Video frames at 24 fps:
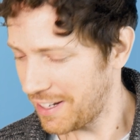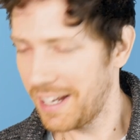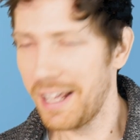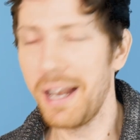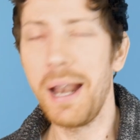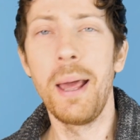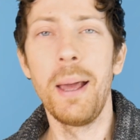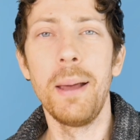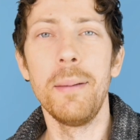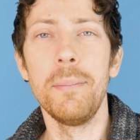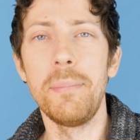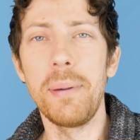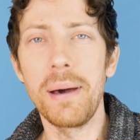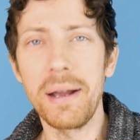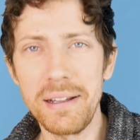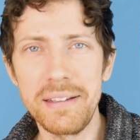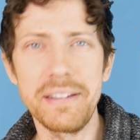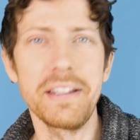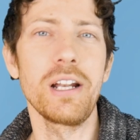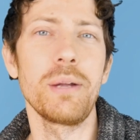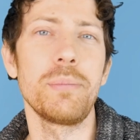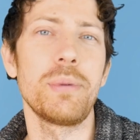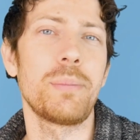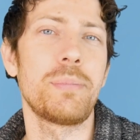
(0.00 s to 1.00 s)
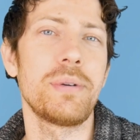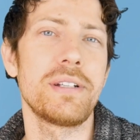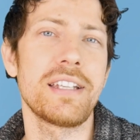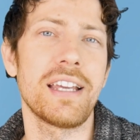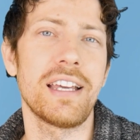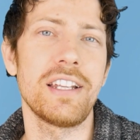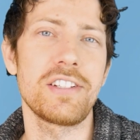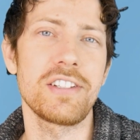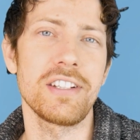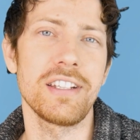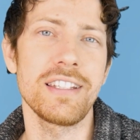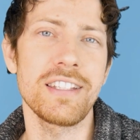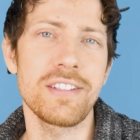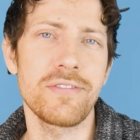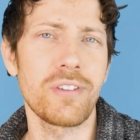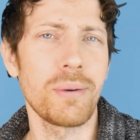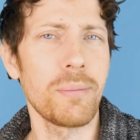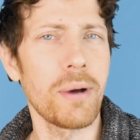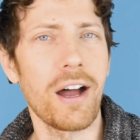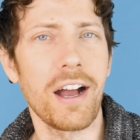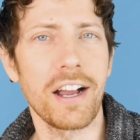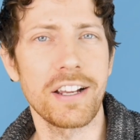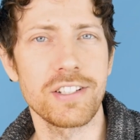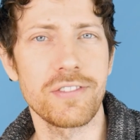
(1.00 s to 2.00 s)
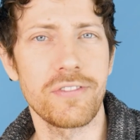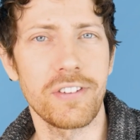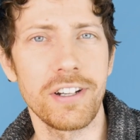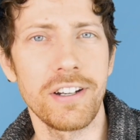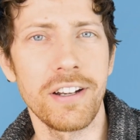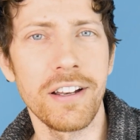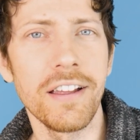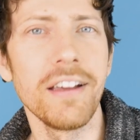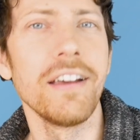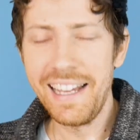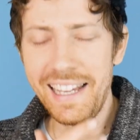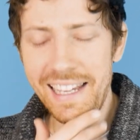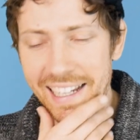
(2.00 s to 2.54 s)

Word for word: in it, but a little bit pretentious from Oxford.